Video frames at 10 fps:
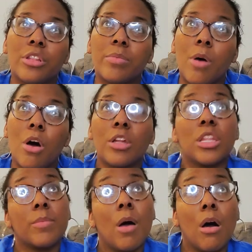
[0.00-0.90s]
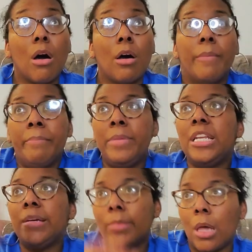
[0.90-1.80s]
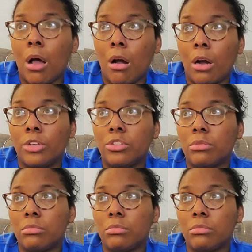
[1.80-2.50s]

small, small, medium, large,